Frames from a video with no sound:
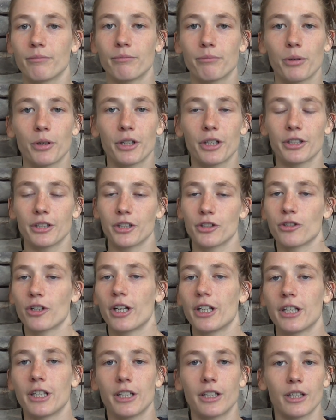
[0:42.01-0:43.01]
put in the
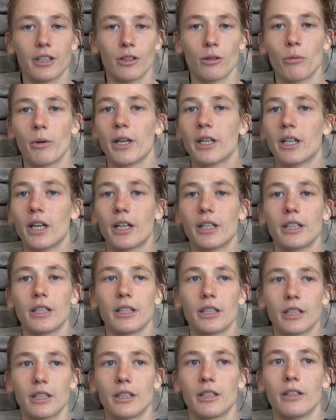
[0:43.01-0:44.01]
training and the weight
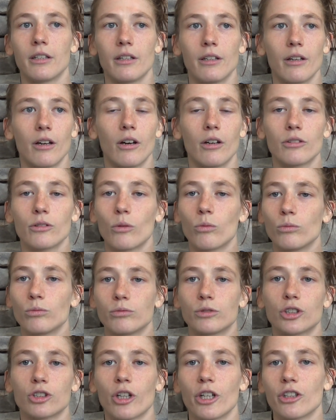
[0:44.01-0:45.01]
cutting and the
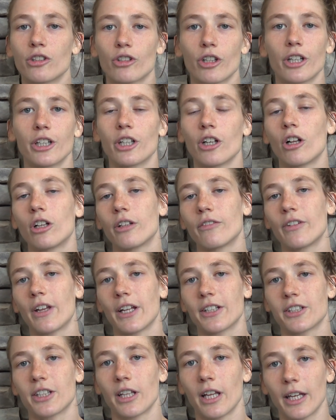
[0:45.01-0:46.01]
strength training, all of
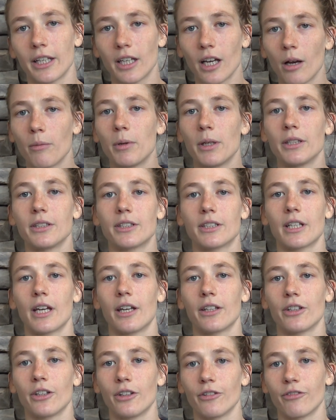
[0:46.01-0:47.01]
that to like come in
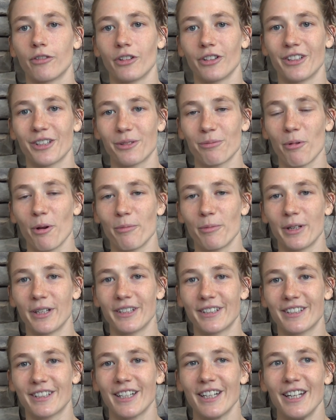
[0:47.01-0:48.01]
together for this
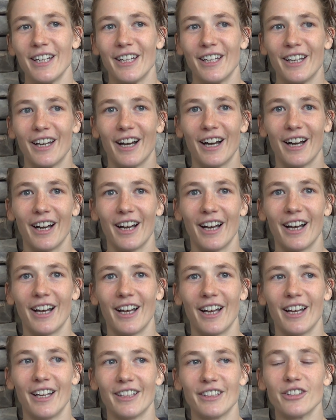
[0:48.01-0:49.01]
moment.
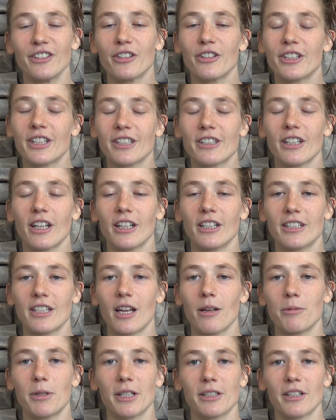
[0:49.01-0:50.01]
You know, it takes a lot of
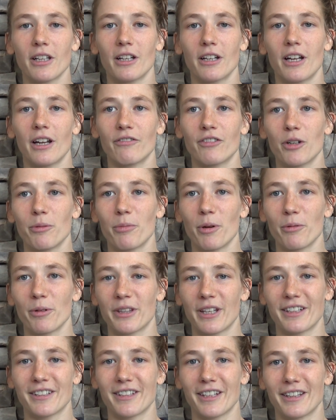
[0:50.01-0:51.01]
time, it takes a lot of effort, but
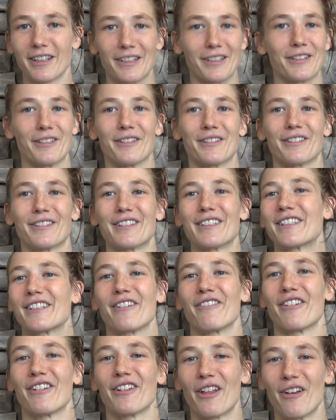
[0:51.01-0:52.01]
with that said, that's the
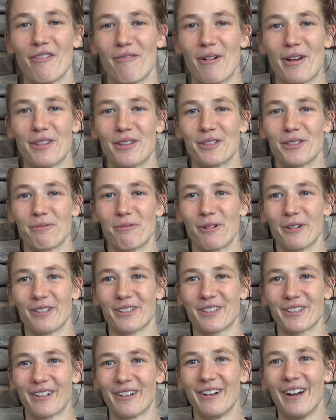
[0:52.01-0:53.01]
stuff I love about this
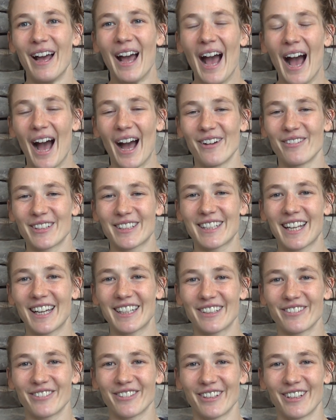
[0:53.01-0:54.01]
sport. So I'm
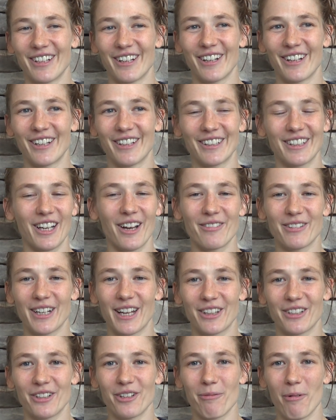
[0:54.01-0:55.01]
excited for it all to come
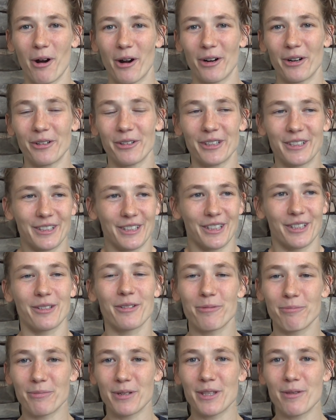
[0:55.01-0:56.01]
together tomorrow and
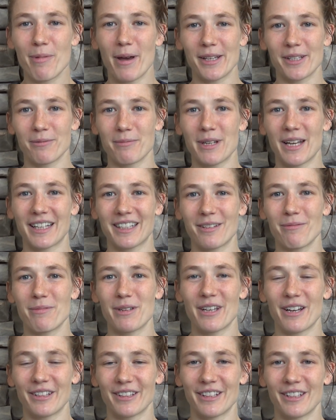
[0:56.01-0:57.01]
just be the best me I can
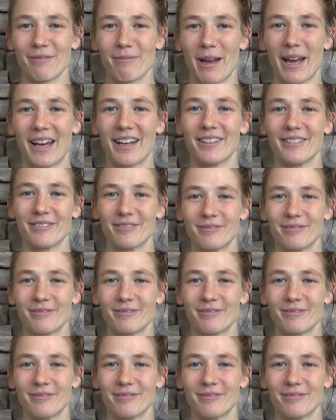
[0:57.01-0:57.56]
be on the mat.